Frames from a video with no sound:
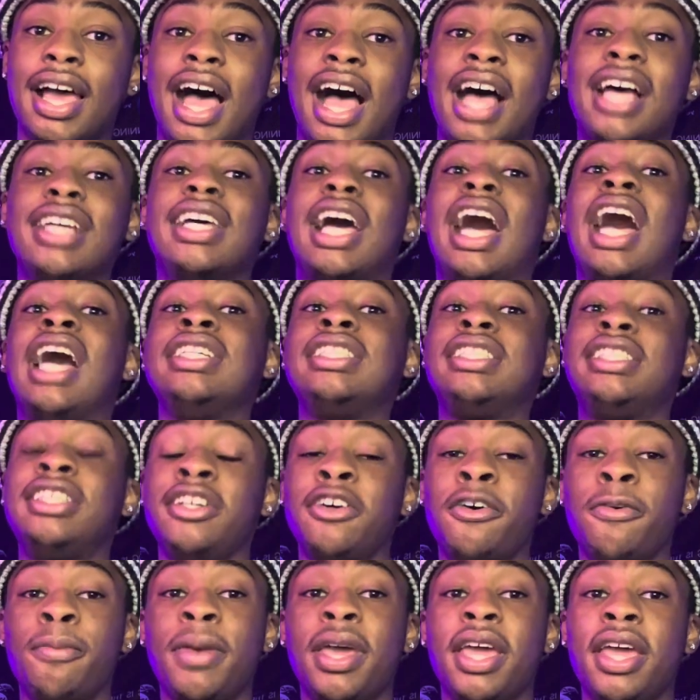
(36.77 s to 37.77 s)
I
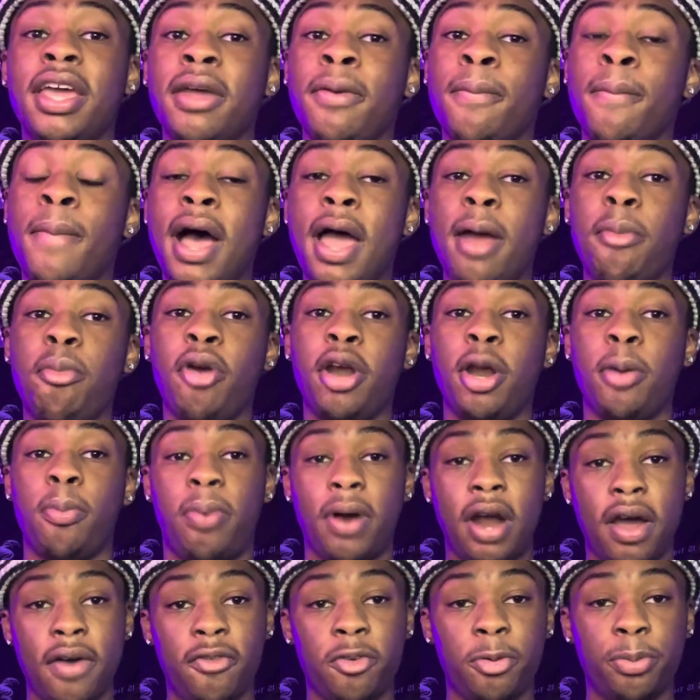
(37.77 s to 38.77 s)
still made my brand
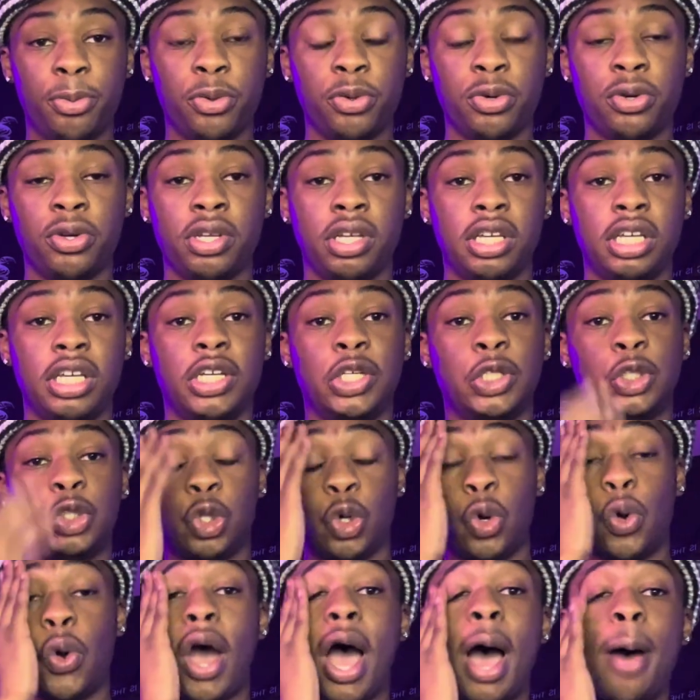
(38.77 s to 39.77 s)
profitable.
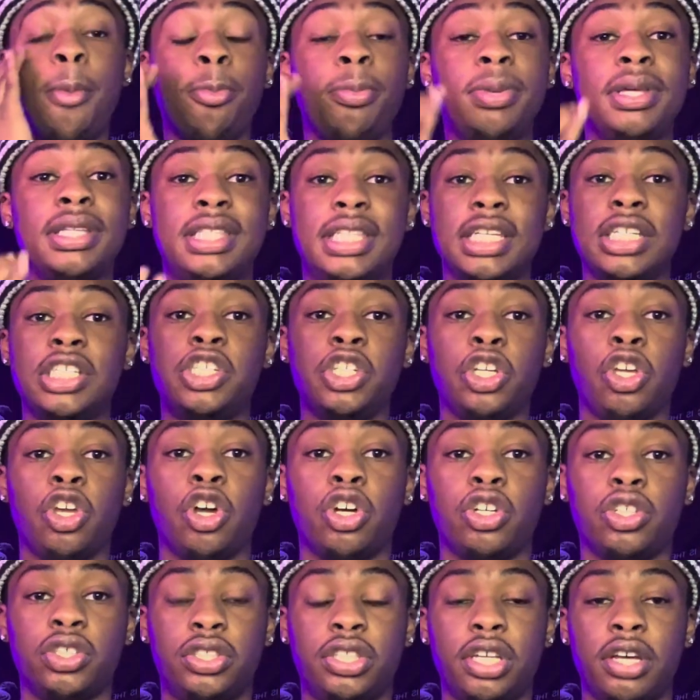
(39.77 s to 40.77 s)
So I'm gonna be teaching
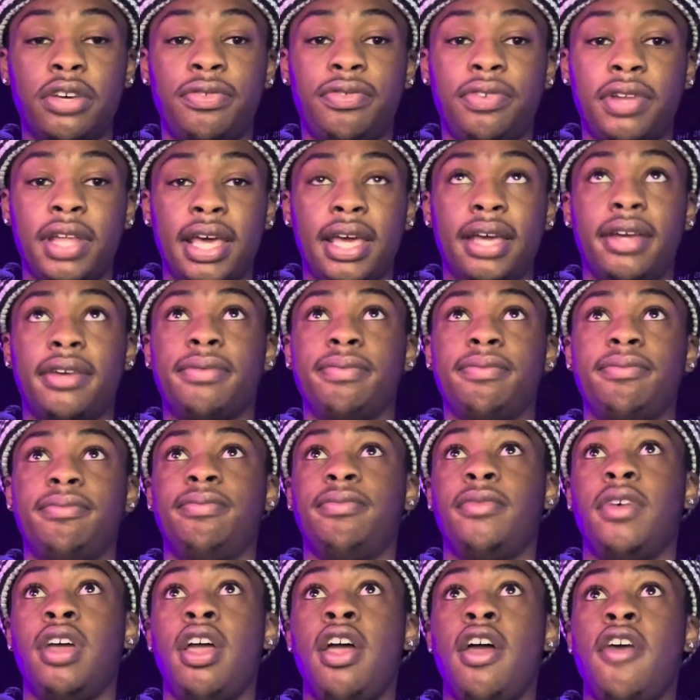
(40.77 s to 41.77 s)
y'all stuff like
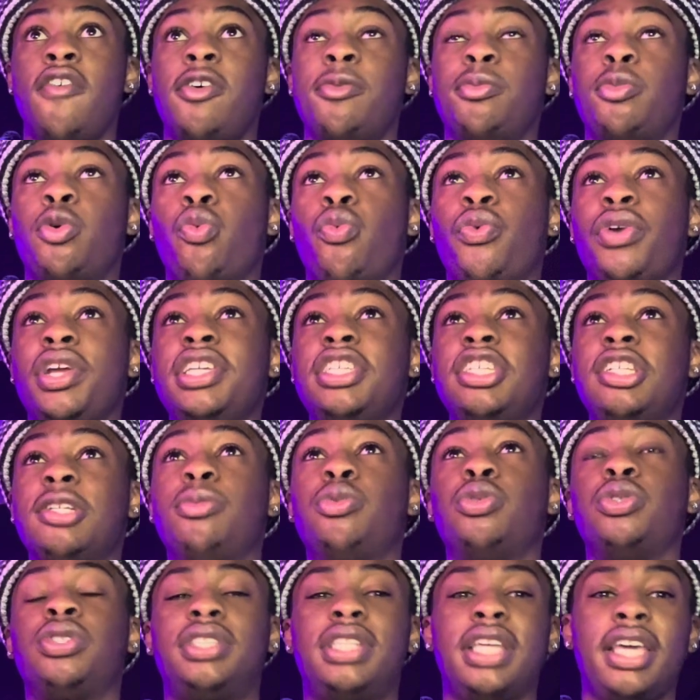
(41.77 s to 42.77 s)
from a
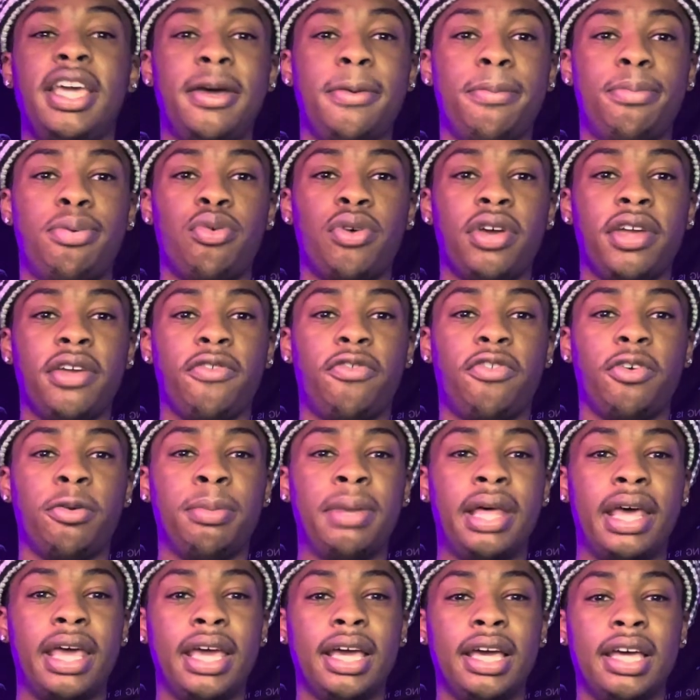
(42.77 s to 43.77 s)
reasonable standpoint,
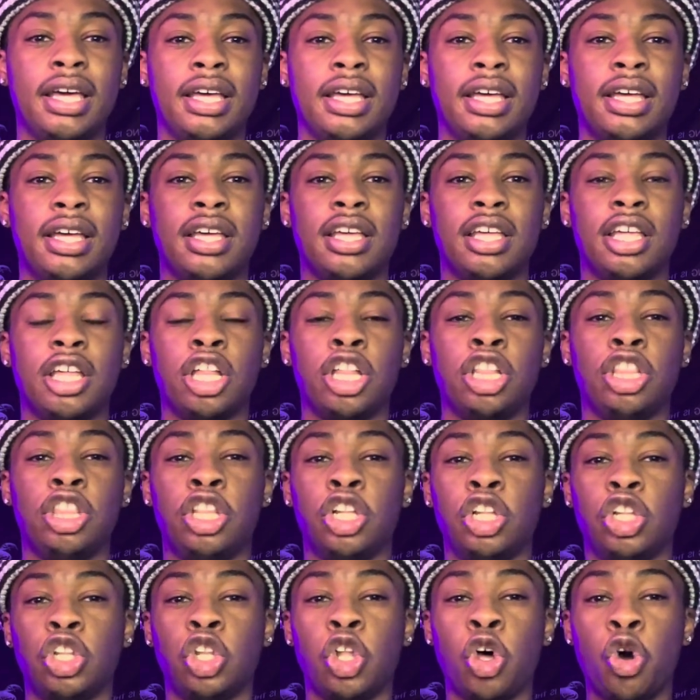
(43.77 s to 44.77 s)
from like
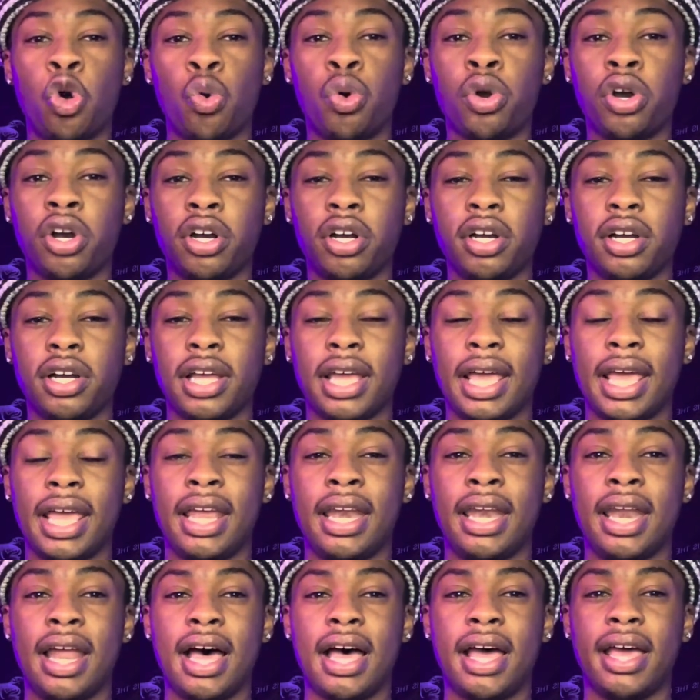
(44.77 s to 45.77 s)
the lower
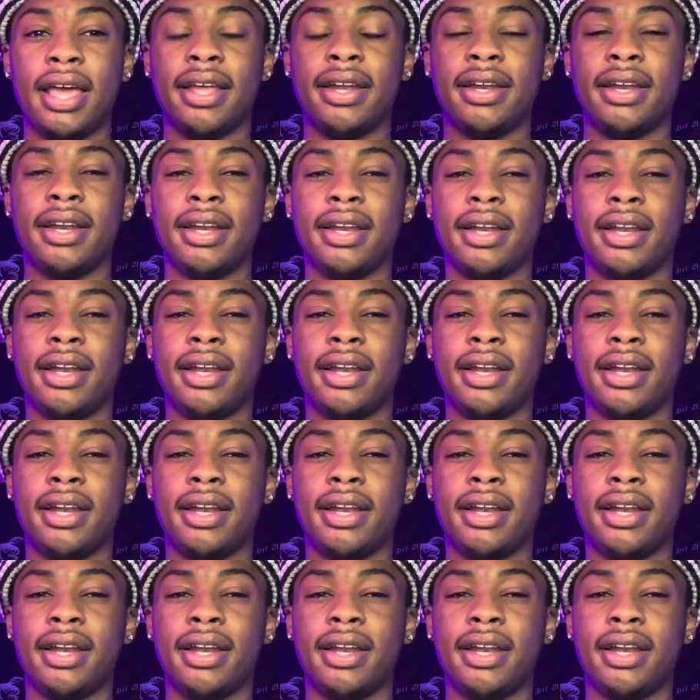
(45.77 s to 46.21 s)
and not